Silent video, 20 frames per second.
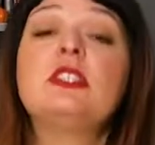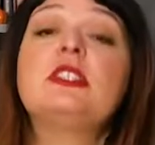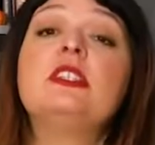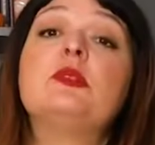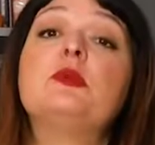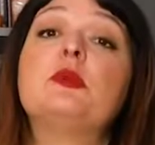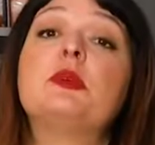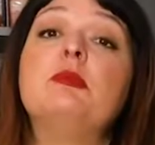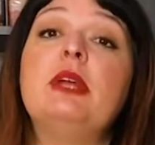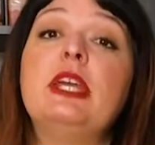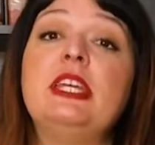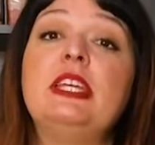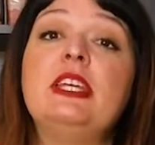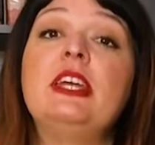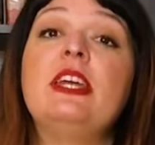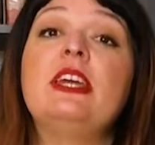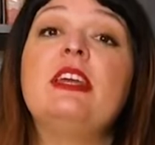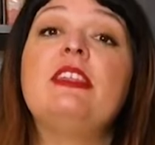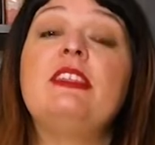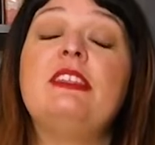Since we're
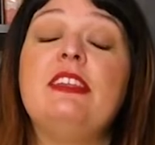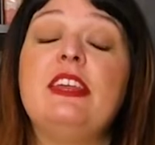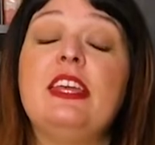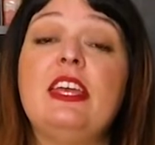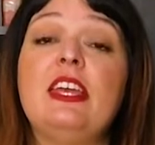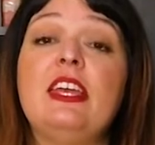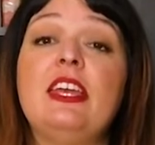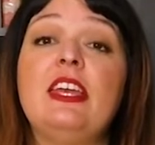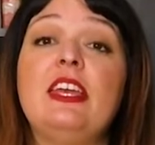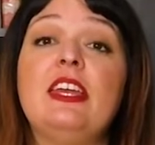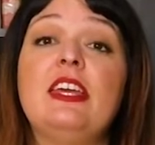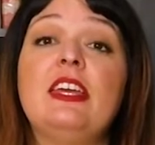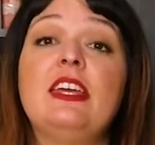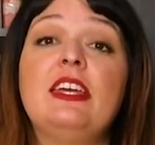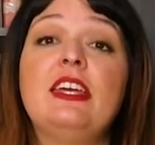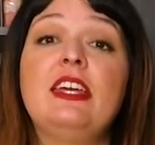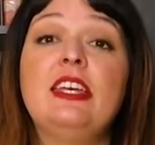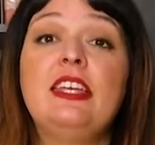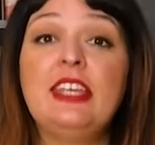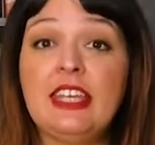making the
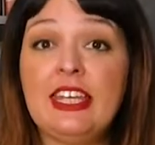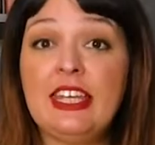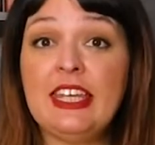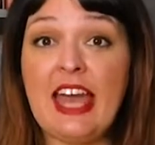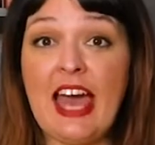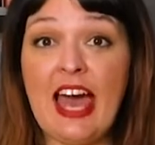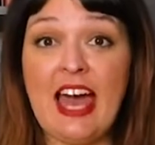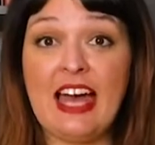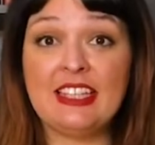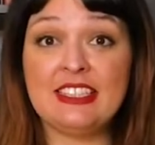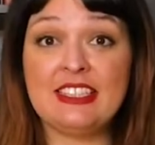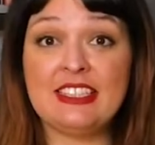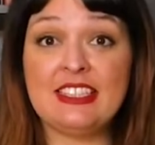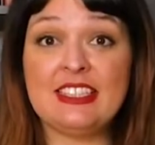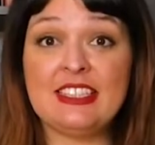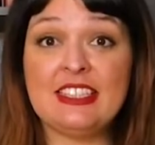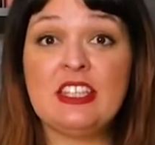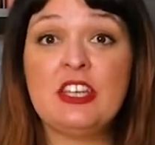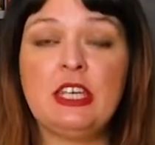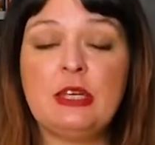kitty
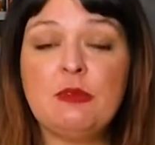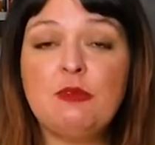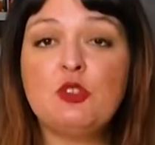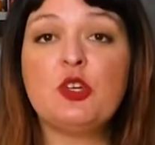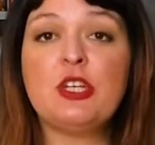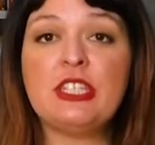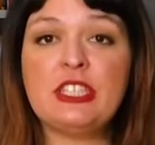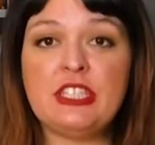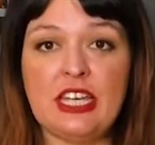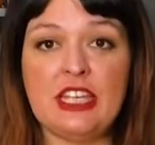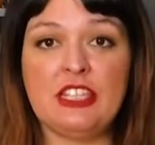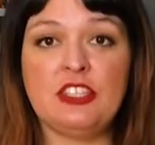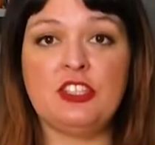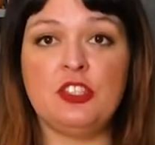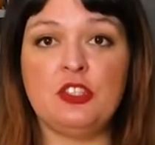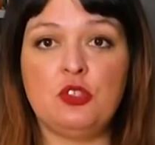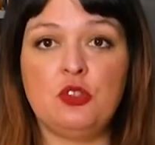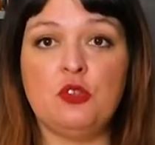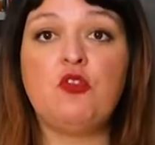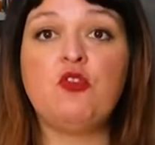cats, Kim Joy says to
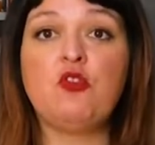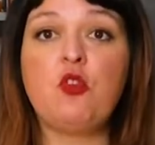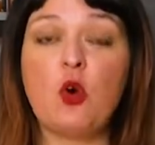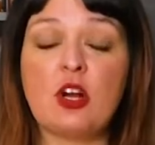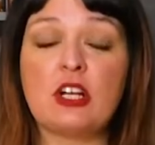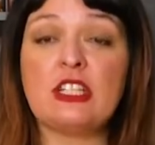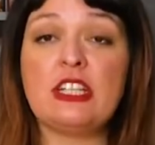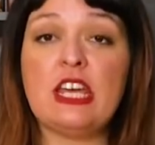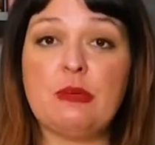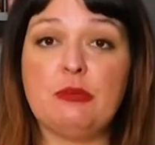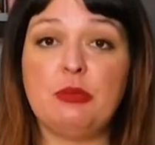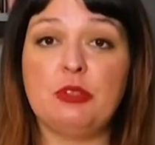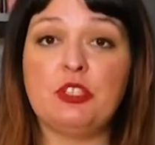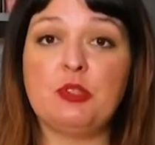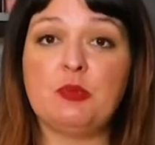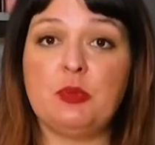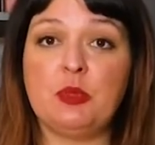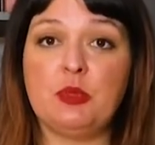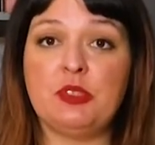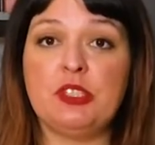do 4
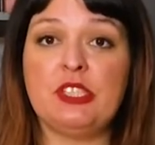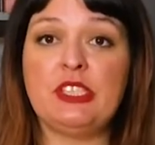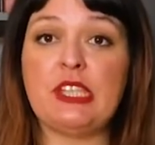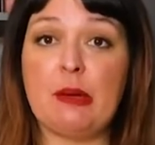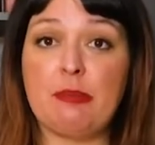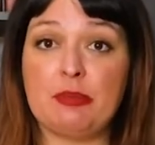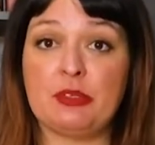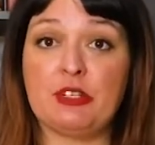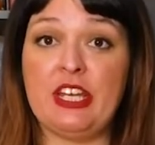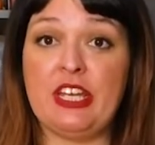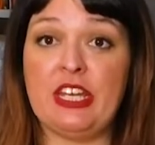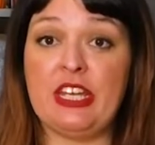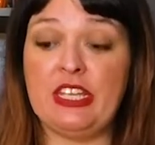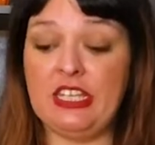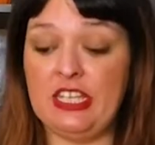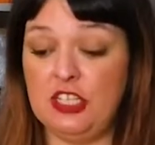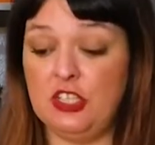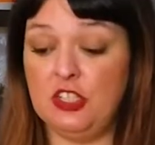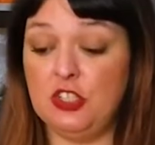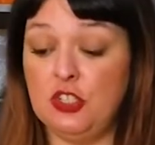tablespoons
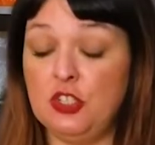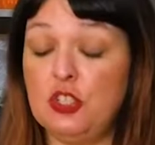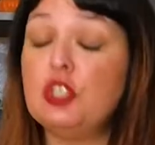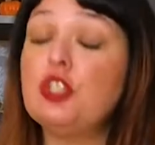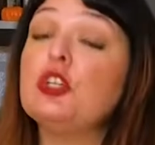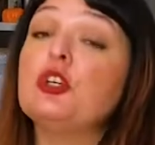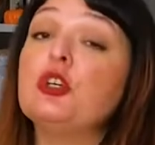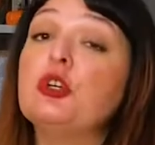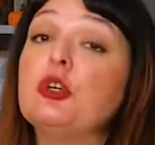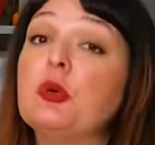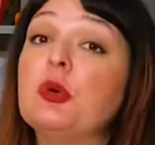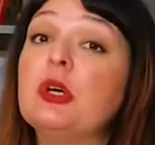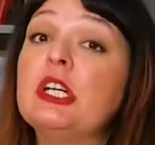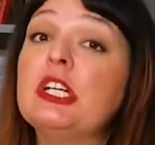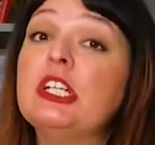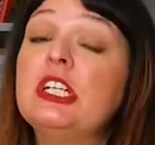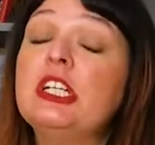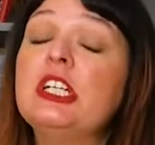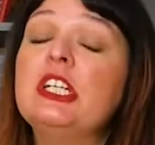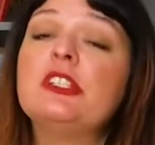separated into 2.
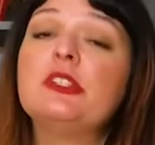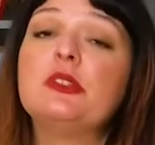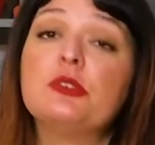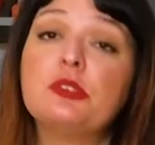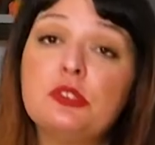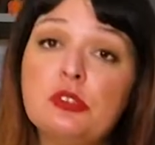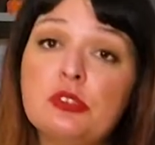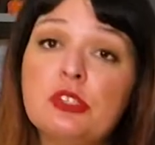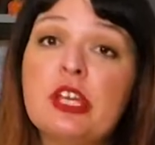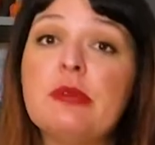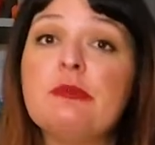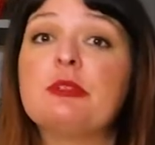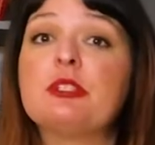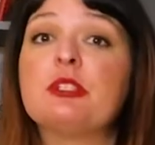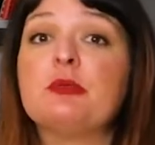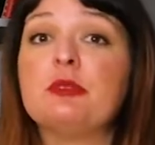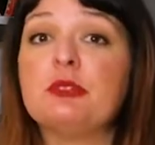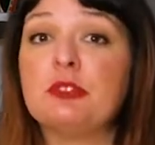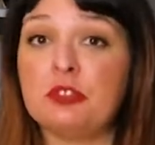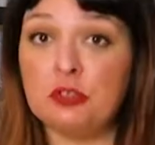So 2
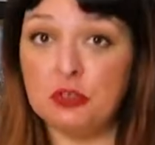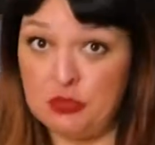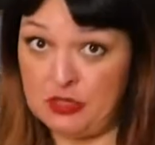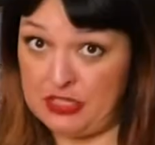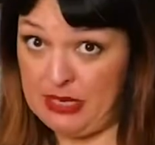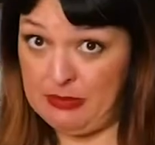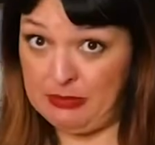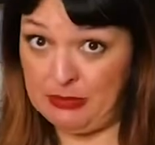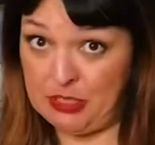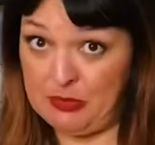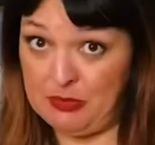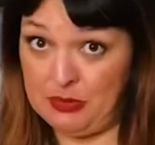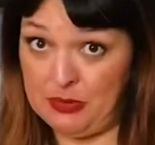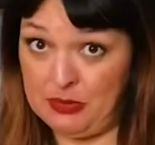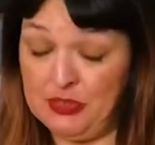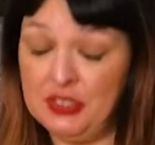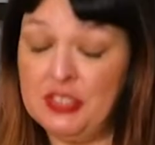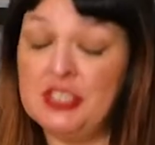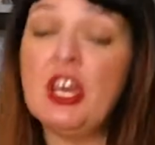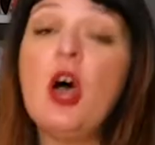tablespoons, 2
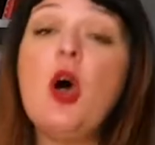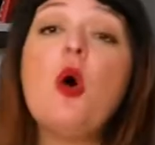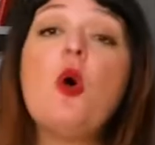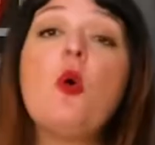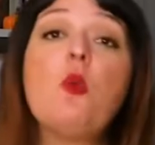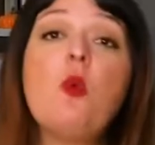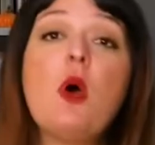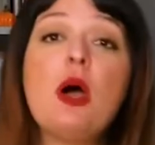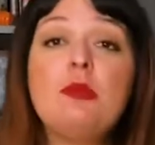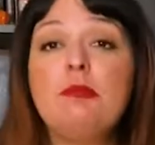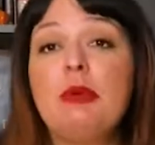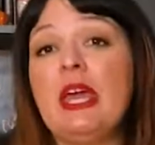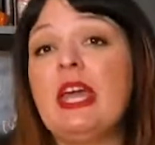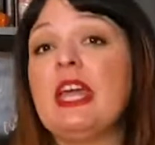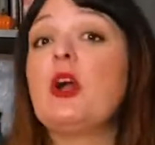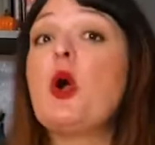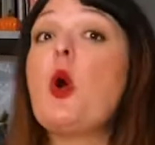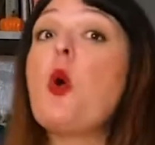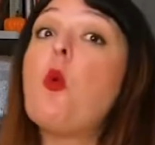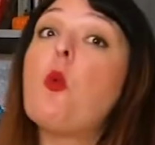tablespoons. 1
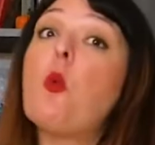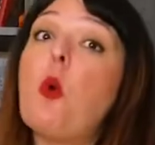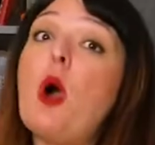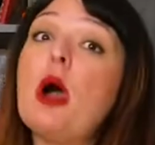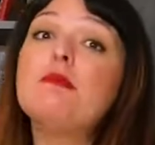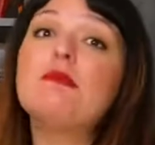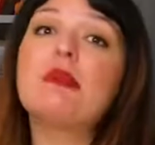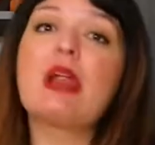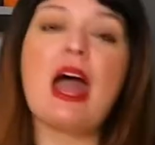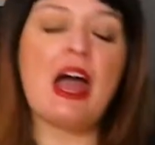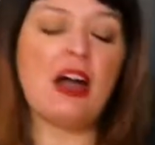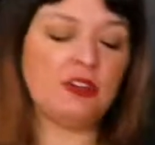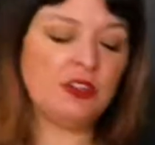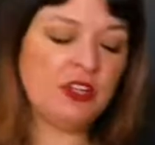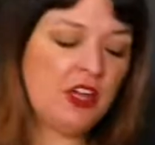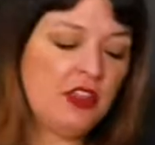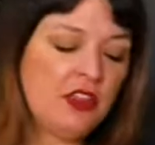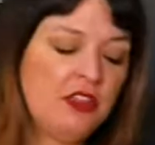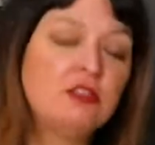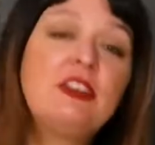pink, 1 brown,
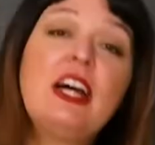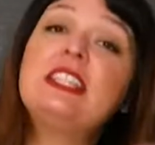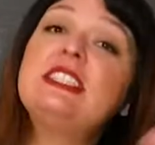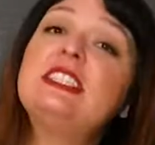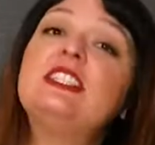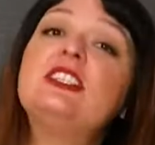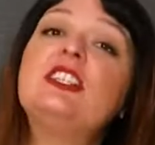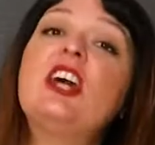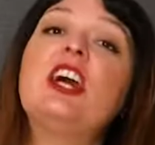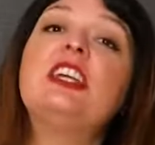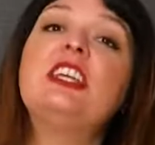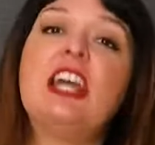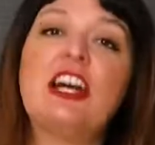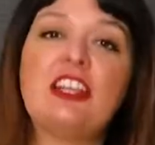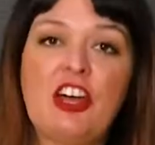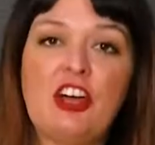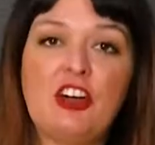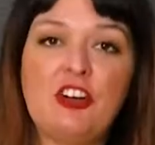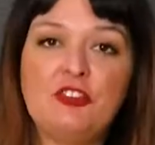the rest is all yellow.